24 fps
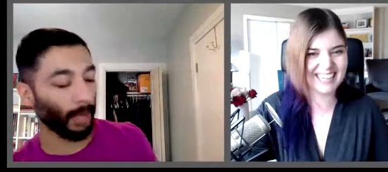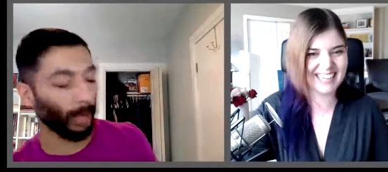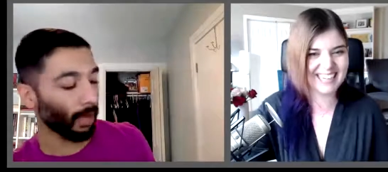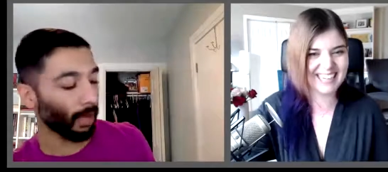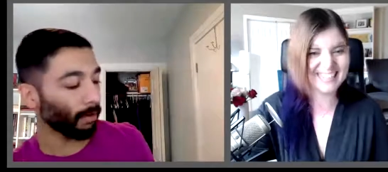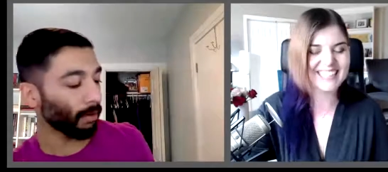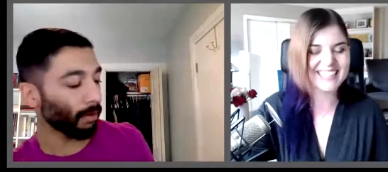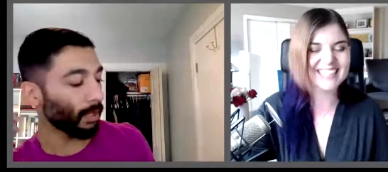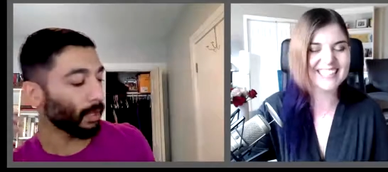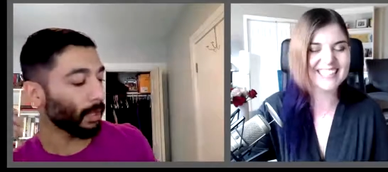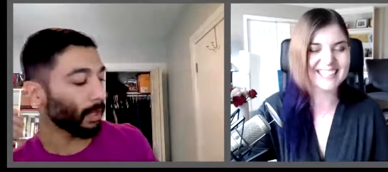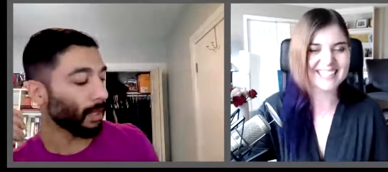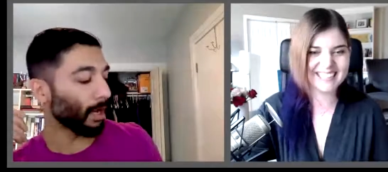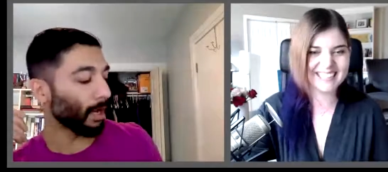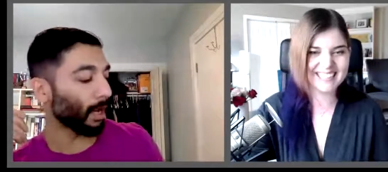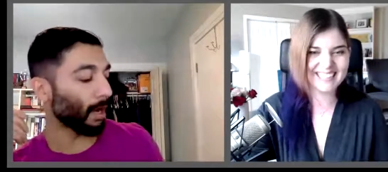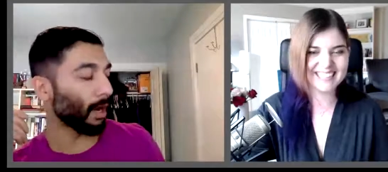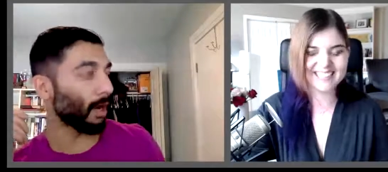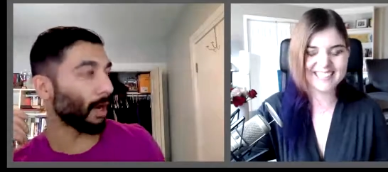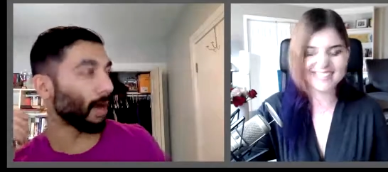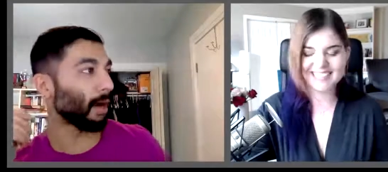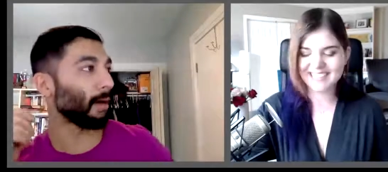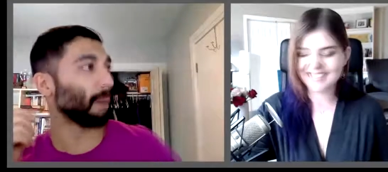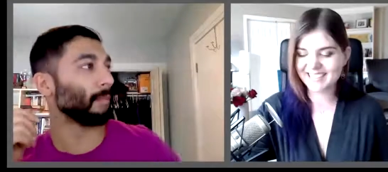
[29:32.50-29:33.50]
Speaker 1: about.
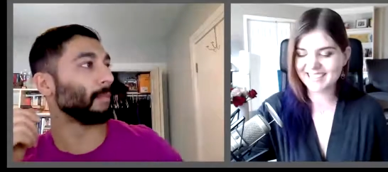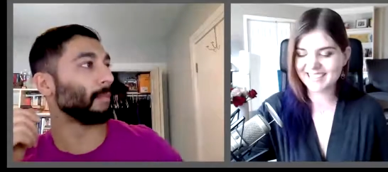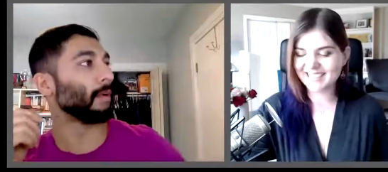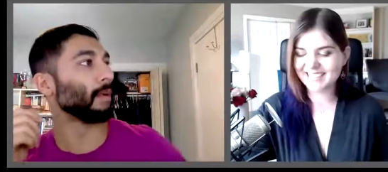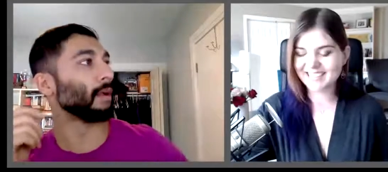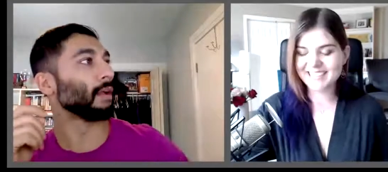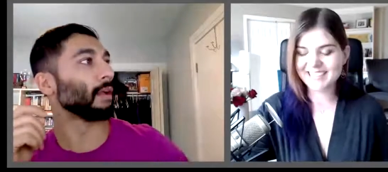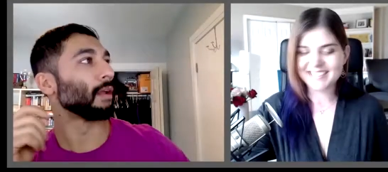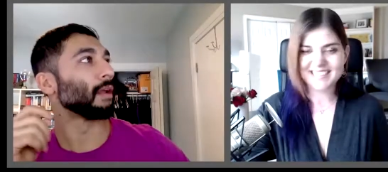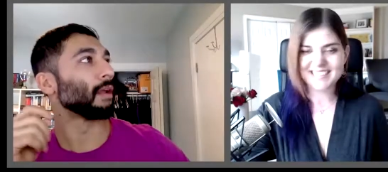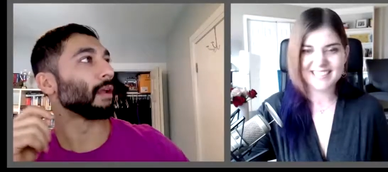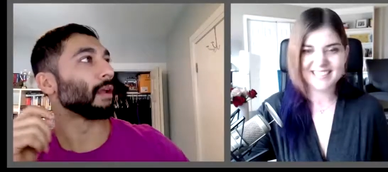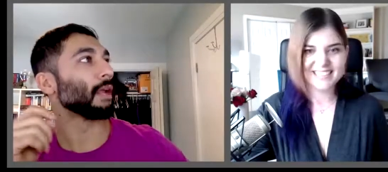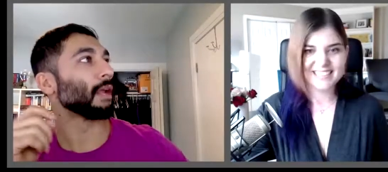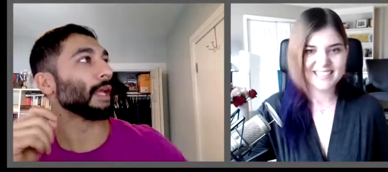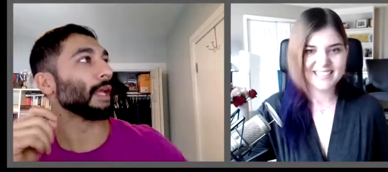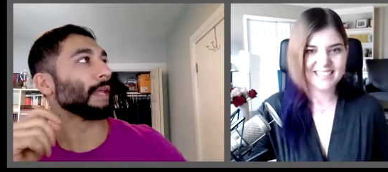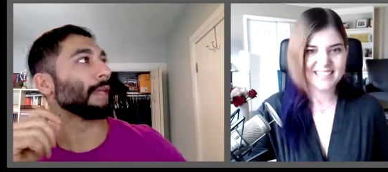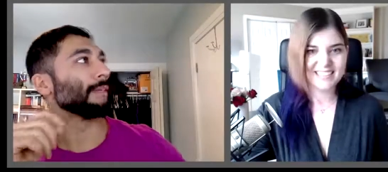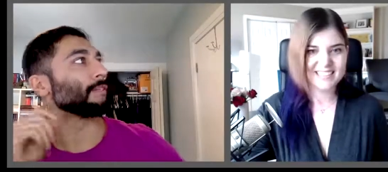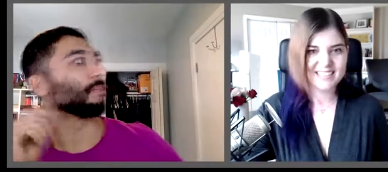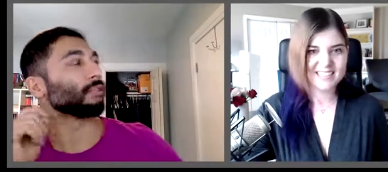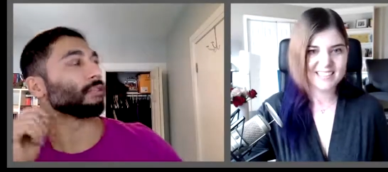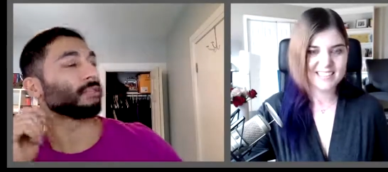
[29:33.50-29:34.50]
Um,
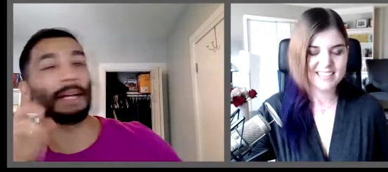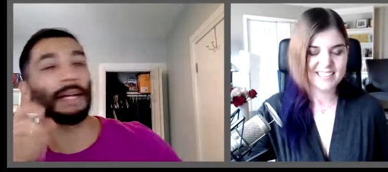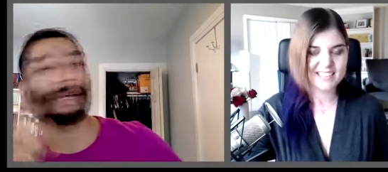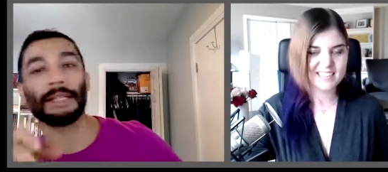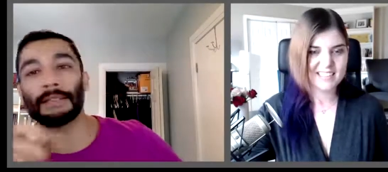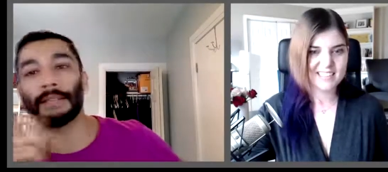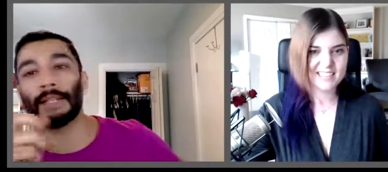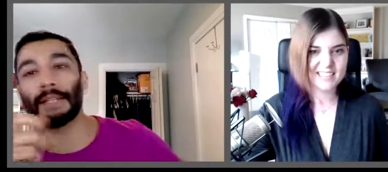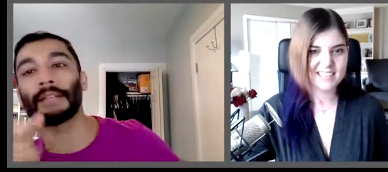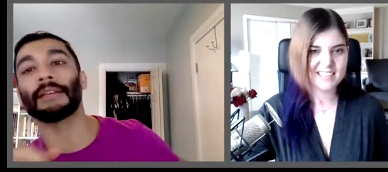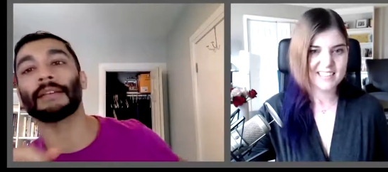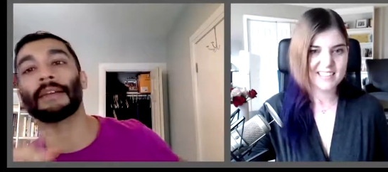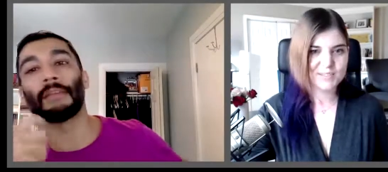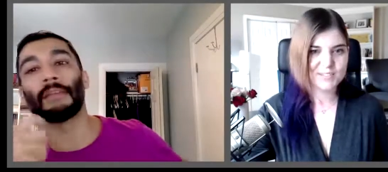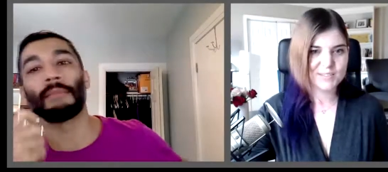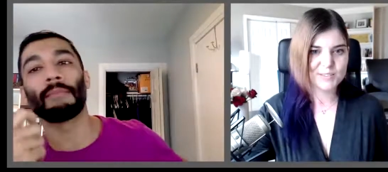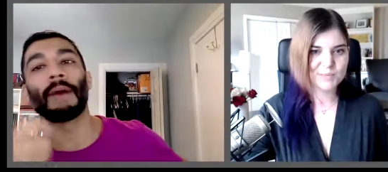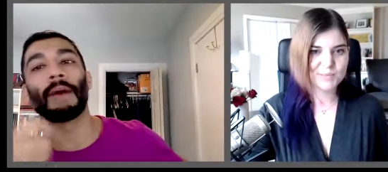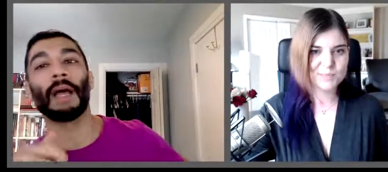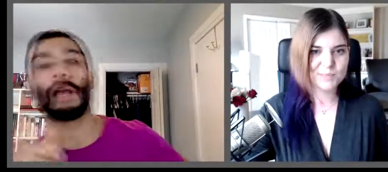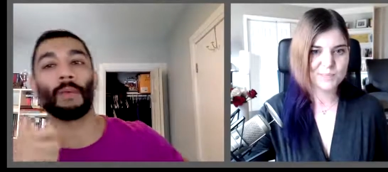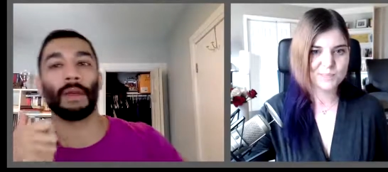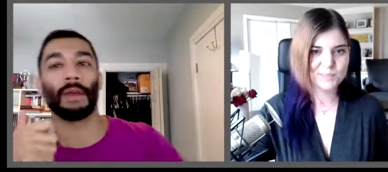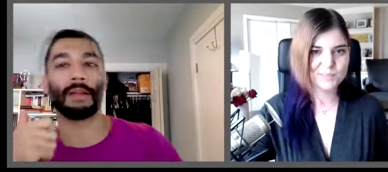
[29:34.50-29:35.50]
and so that that's kind
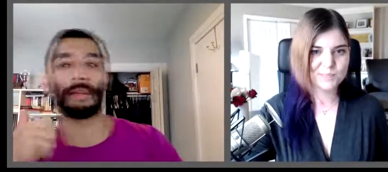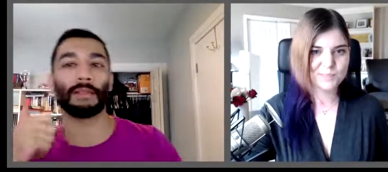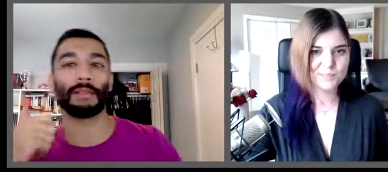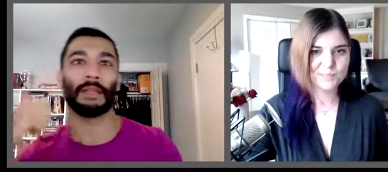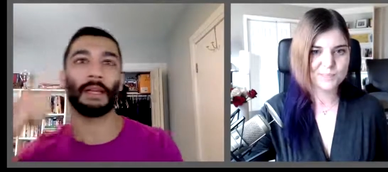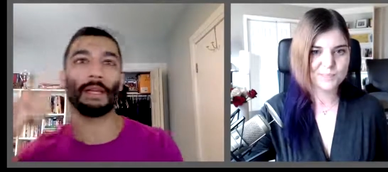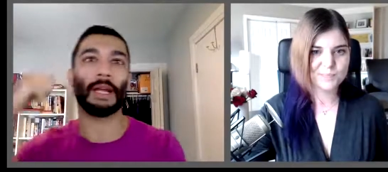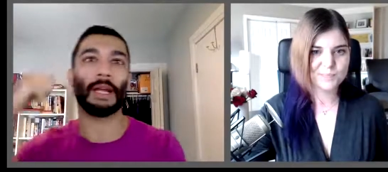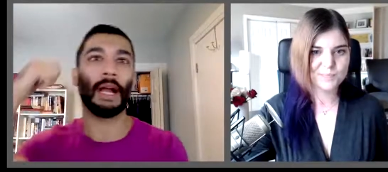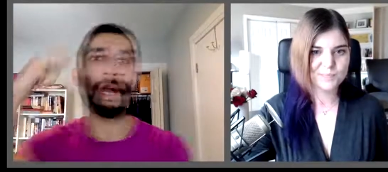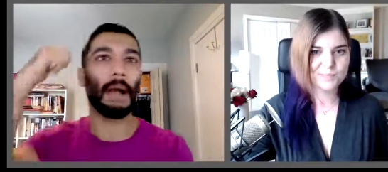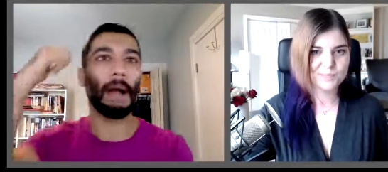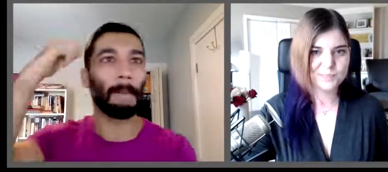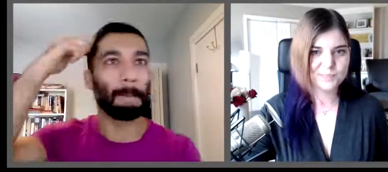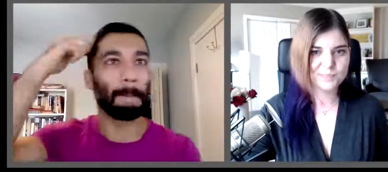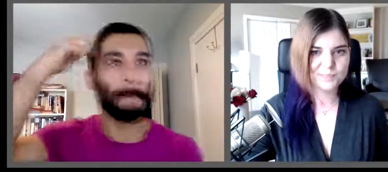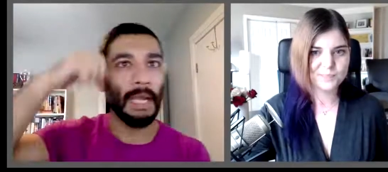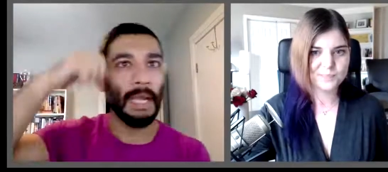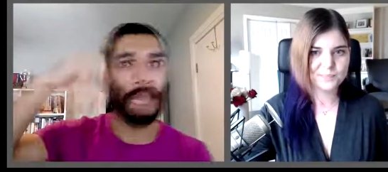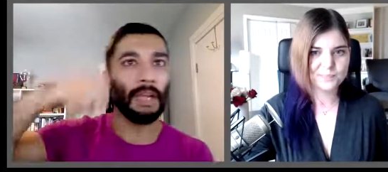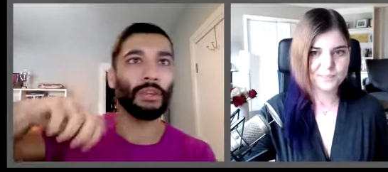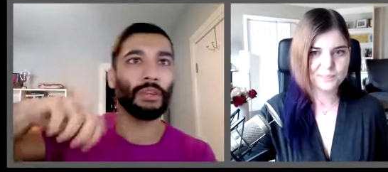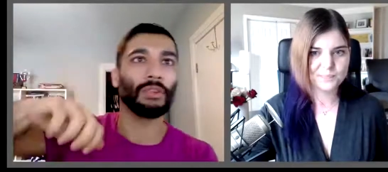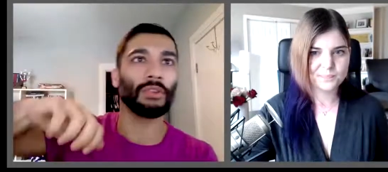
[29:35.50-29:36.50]
of my way is like i
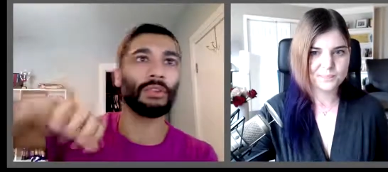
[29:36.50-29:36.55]
make